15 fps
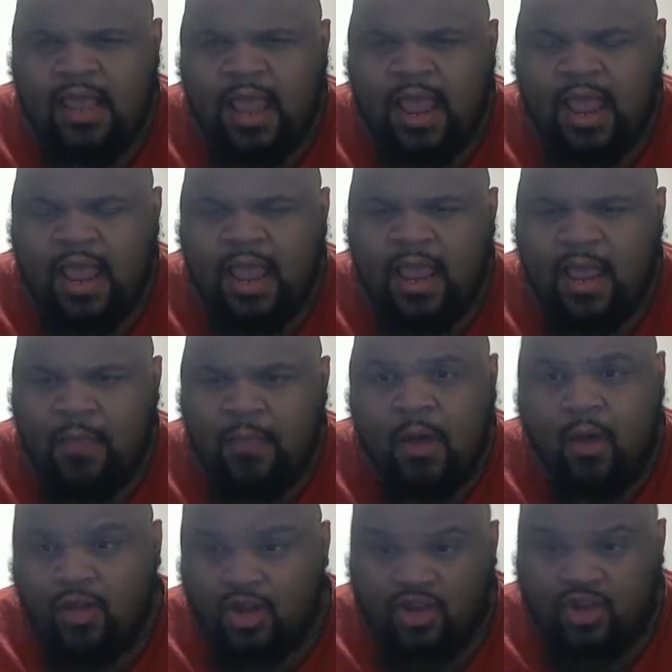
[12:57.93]
a
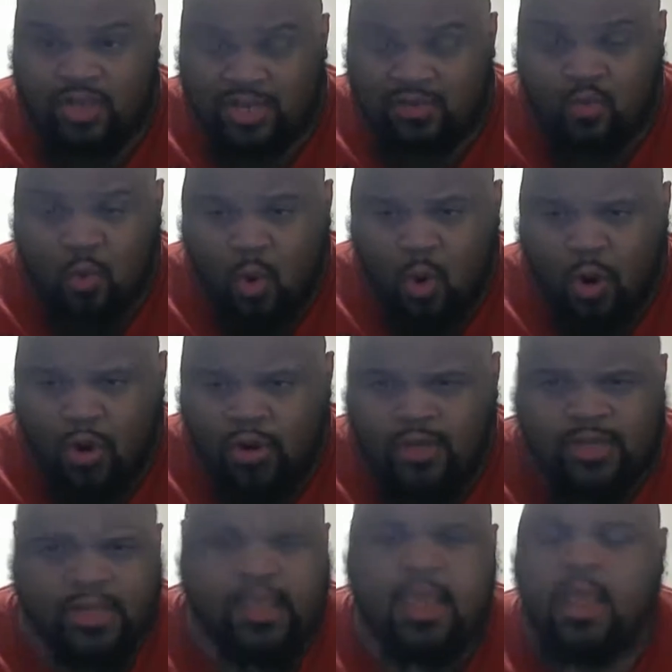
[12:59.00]
politician / warrior, because
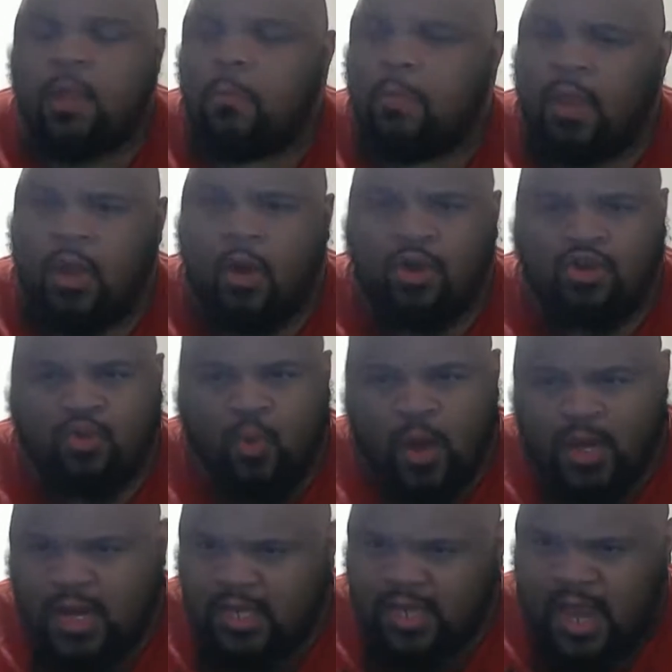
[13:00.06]
like beat all his
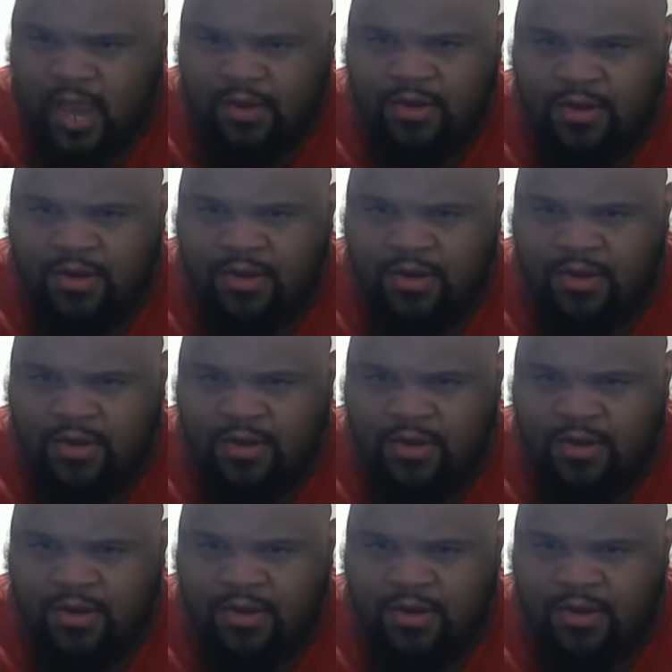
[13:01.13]
weakness out.